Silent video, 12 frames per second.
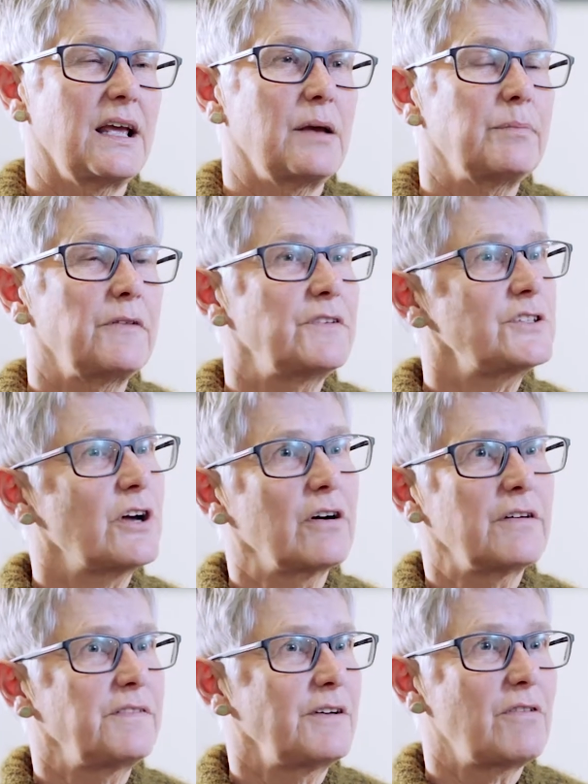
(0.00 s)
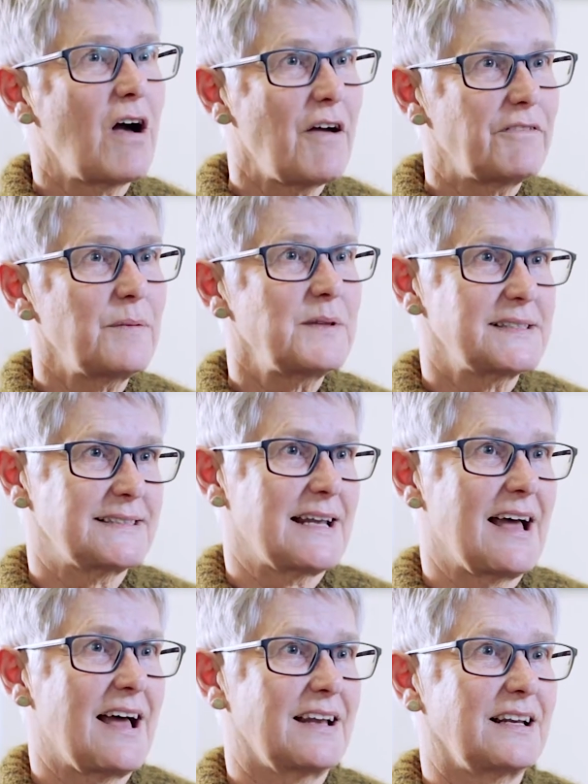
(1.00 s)
but photography right from the
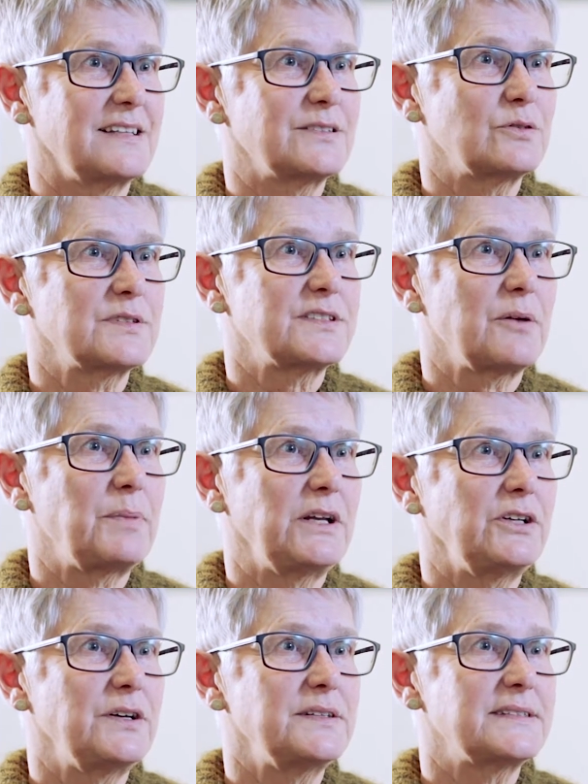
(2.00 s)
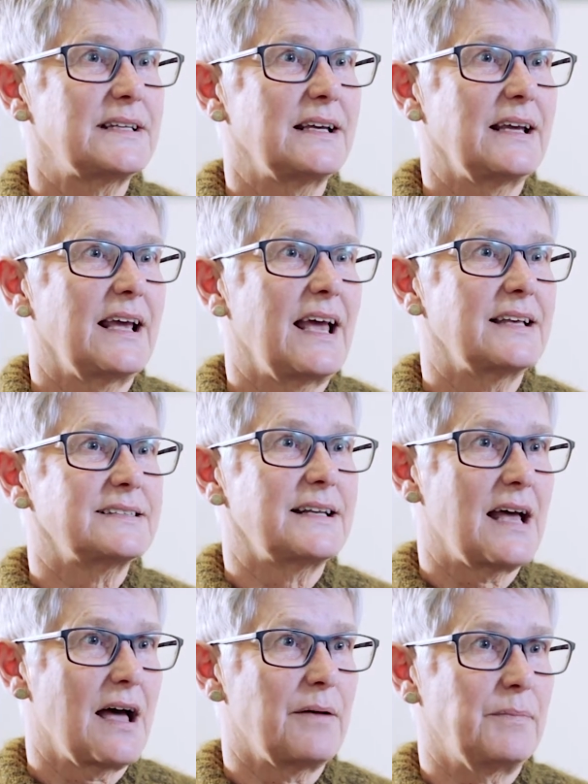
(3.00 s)
start has also been used as an
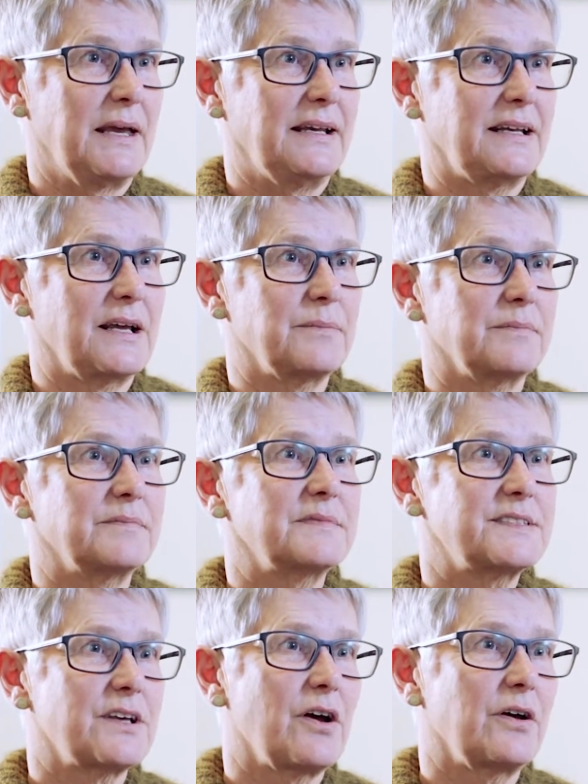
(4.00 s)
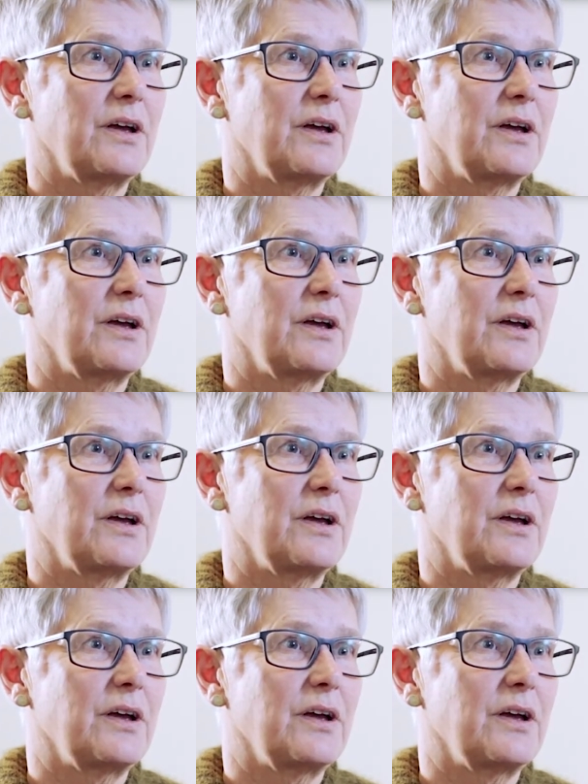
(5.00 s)
art medium. So